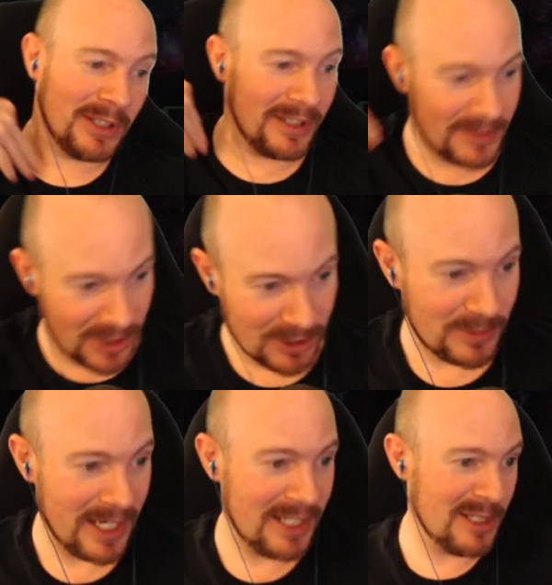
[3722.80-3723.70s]
the to the
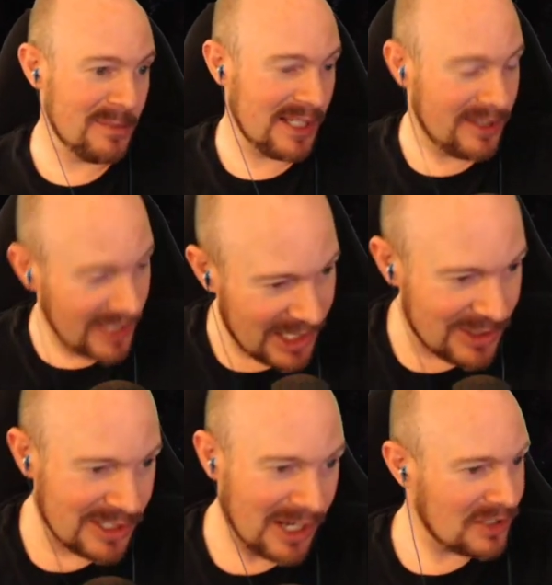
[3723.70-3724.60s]
randoms, and thank you
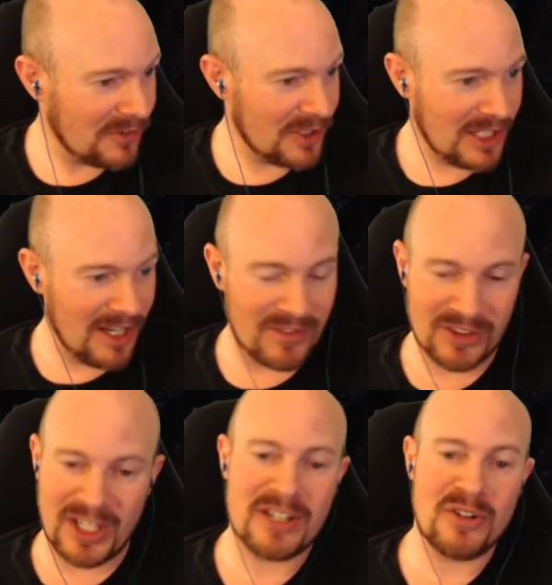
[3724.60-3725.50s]
Sasha for the gift, and
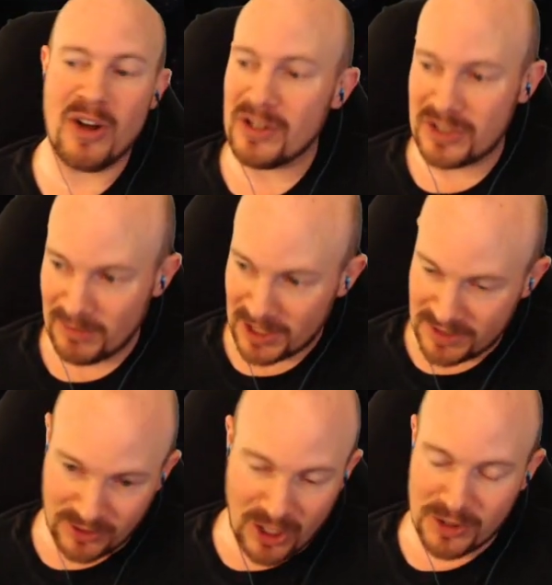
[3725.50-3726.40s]
thank you all so much
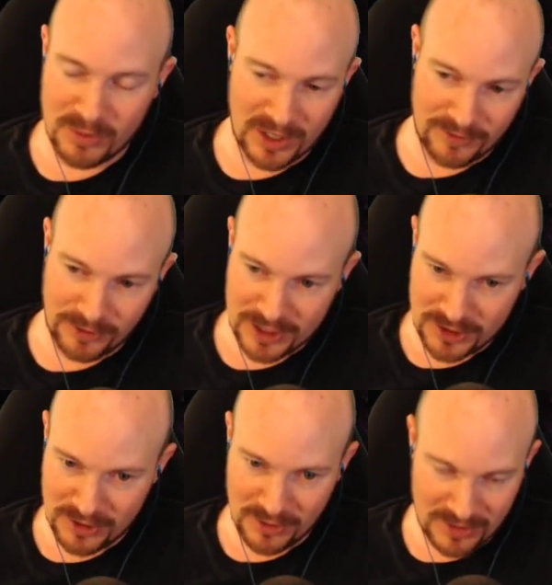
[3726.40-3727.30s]
for all the wonderful things
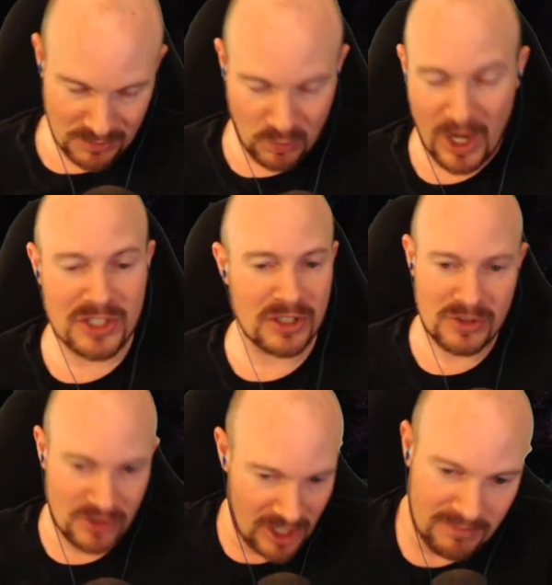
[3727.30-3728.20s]
you do, watching the
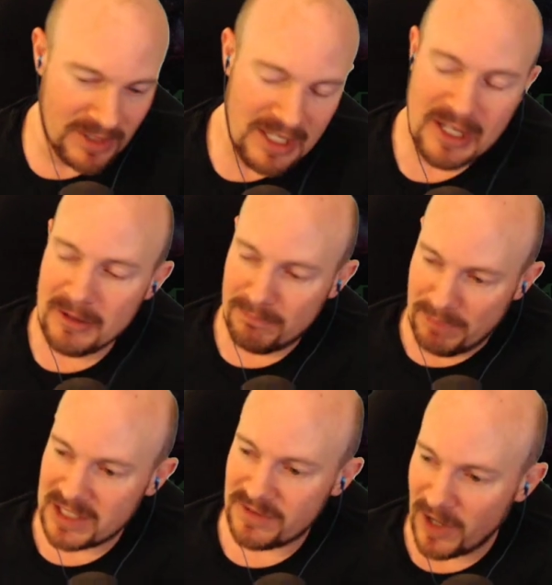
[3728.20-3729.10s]
stream,
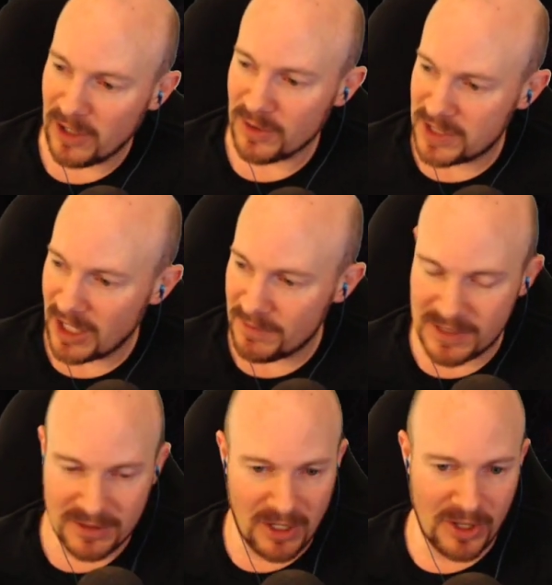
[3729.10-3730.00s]
bits, follow,
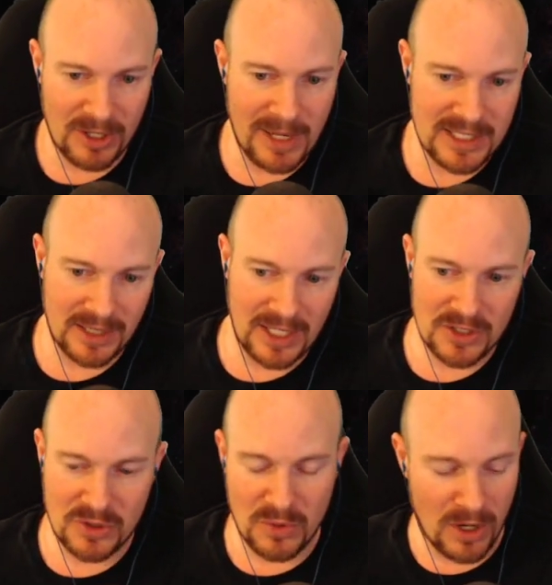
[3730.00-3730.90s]
subs, all the amazing
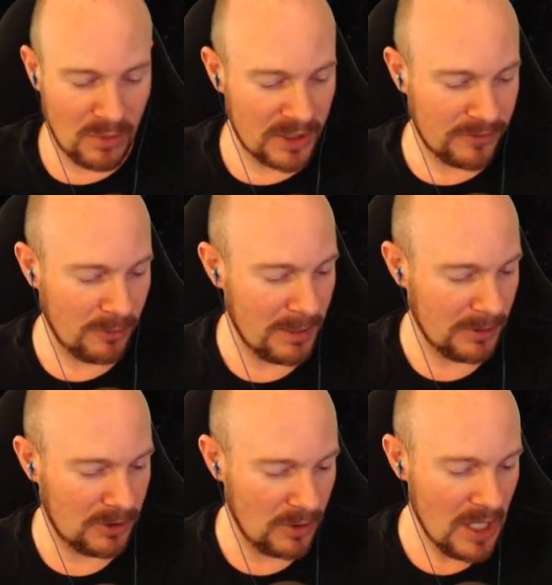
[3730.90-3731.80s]
things you all wonderful people
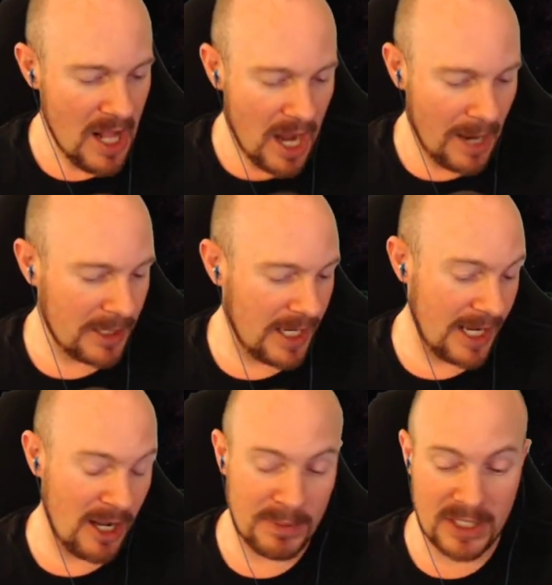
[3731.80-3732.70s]
do. I'm gonna head
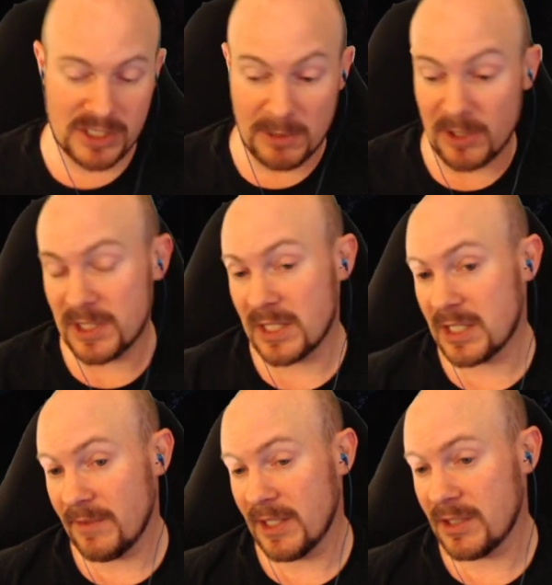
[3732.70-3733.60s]
out because tomorrow's
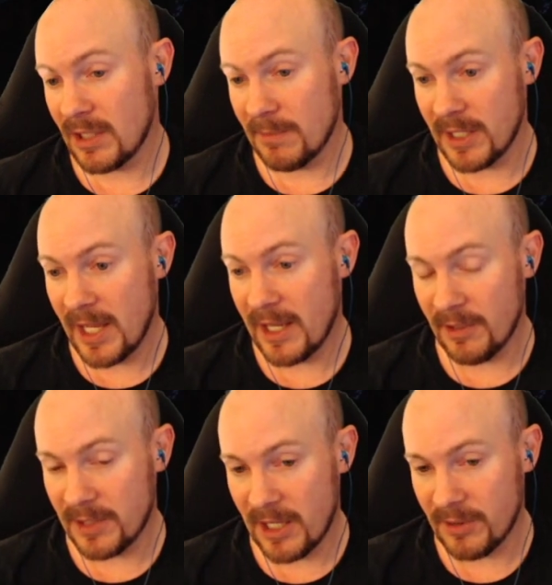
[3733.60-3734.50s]
Thanksgiving, so I'm gonna head
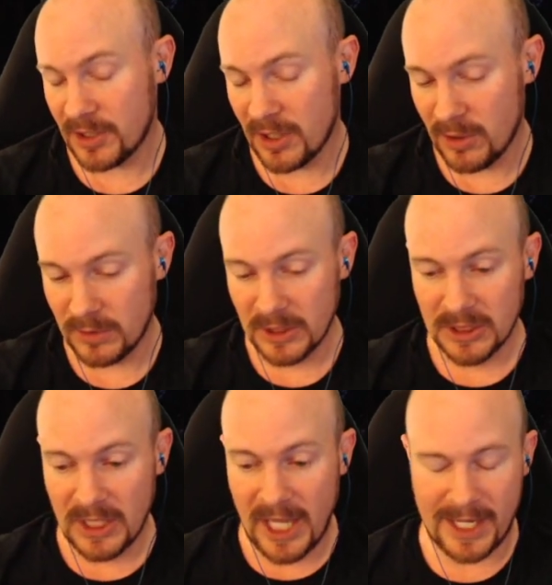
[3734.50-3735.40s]
out now and go
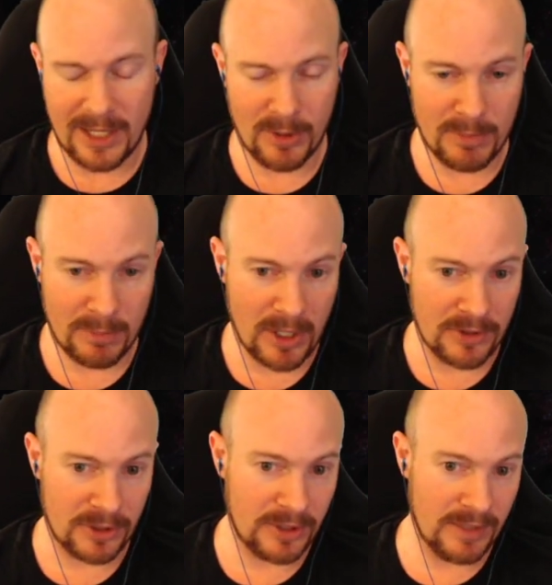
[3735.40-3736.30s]
hang out with my
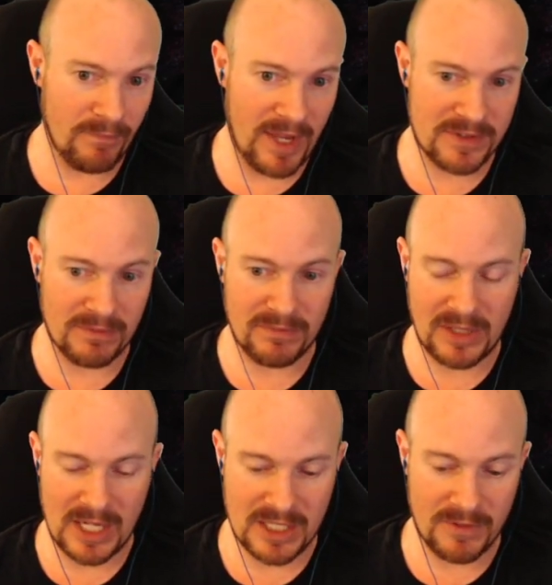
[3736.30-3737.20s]
brother and have some
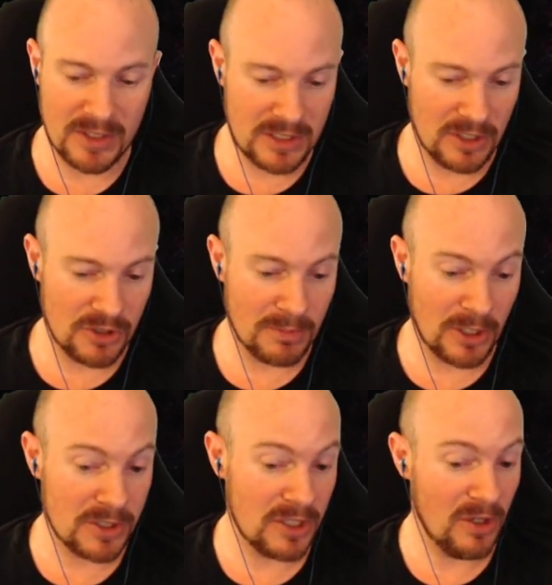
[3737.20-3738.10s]
Thanksgiving dinner
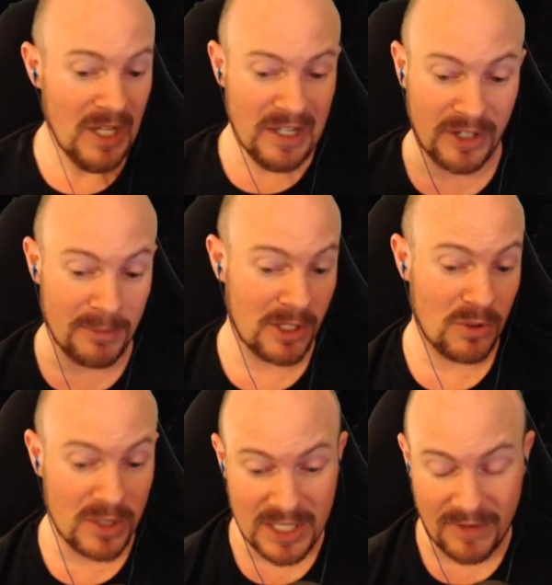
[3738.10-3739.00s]
tomorrow. So for anybody
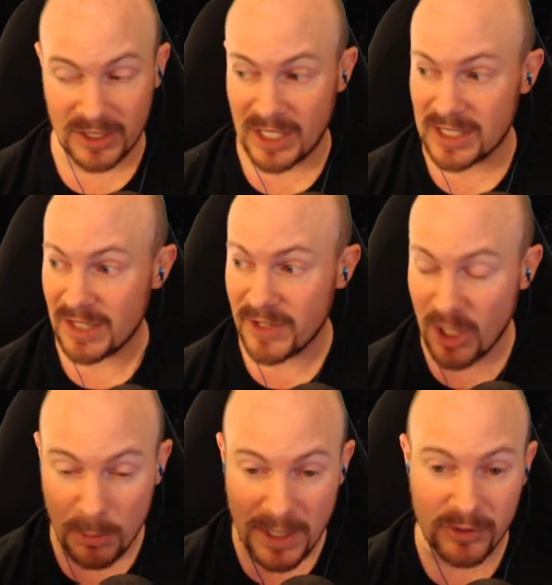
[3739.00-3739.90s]
who is having Thanksgiving, I
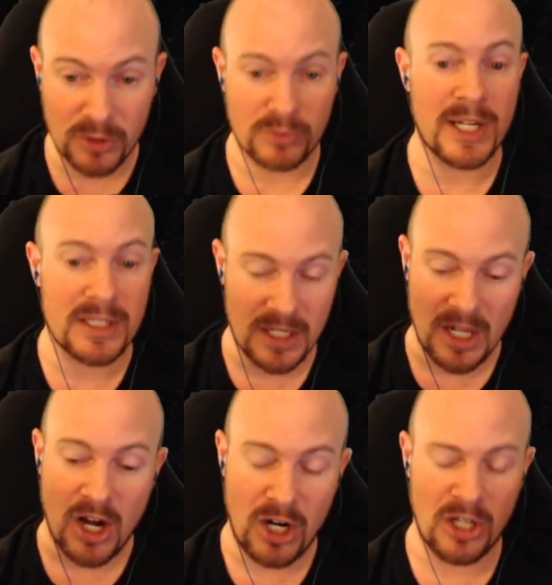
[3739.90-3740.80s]
hope you have a great
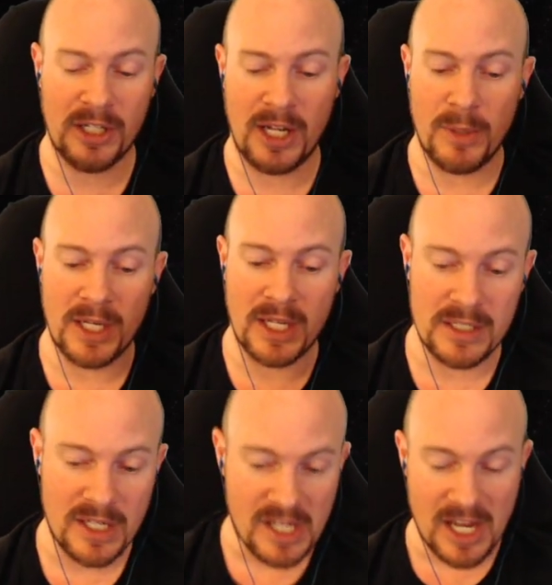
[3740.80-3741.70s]
holiday
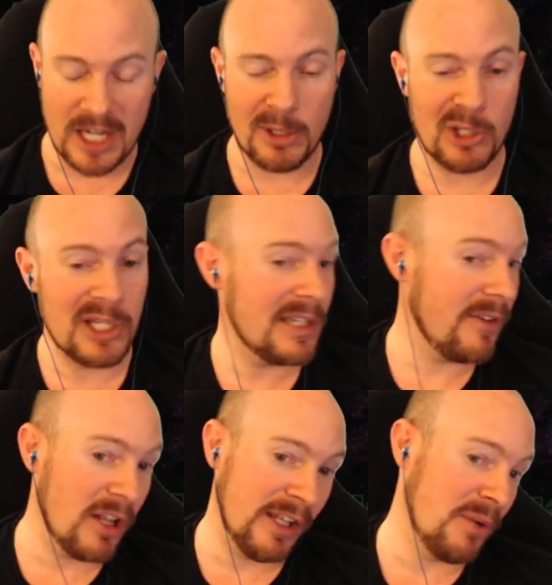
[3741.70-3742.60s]
weekend. Anybody who doesn't have
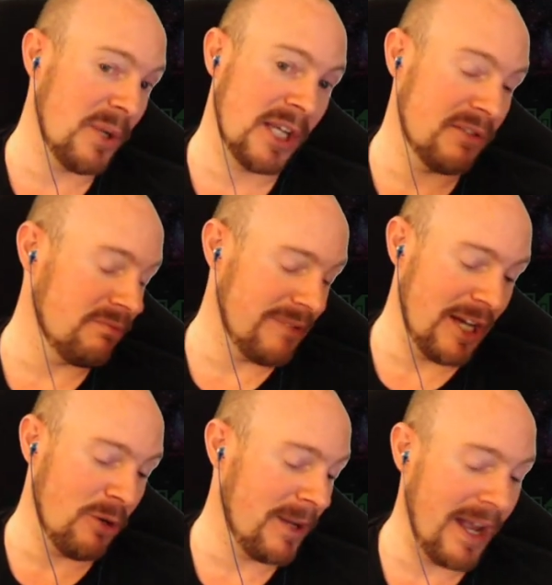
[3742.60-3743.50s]
holiday weekend, I
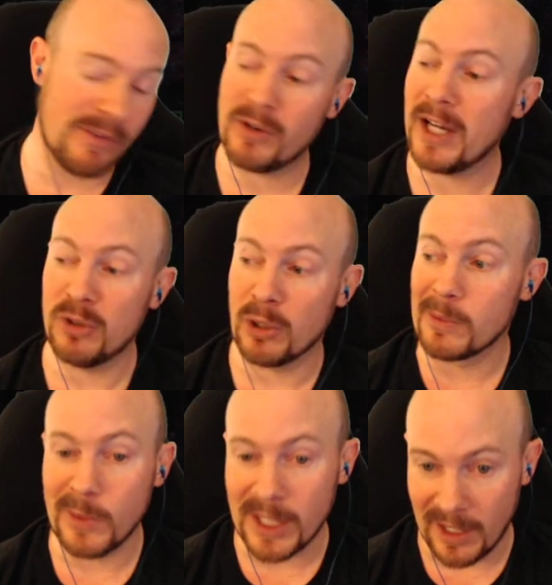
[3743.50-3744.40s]
hope you have a great
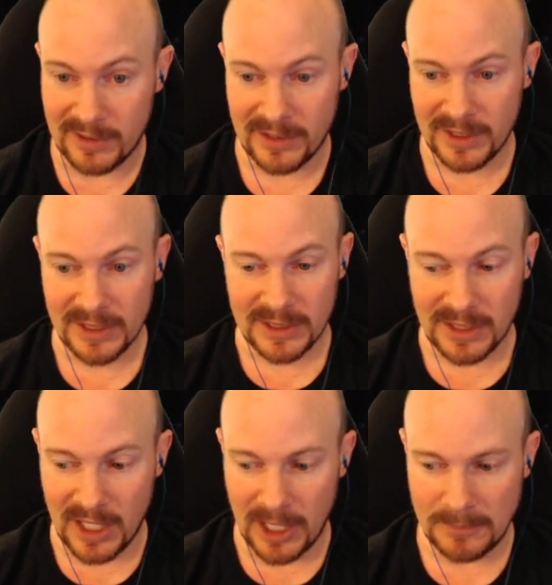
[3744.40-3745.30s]
normal weekend.
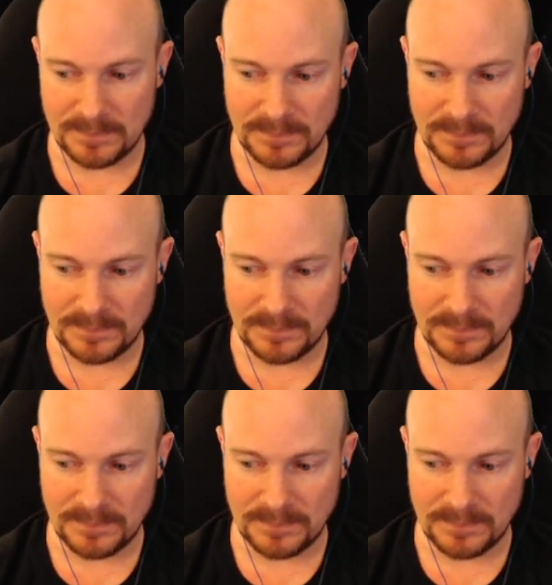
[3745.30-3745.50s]
Um,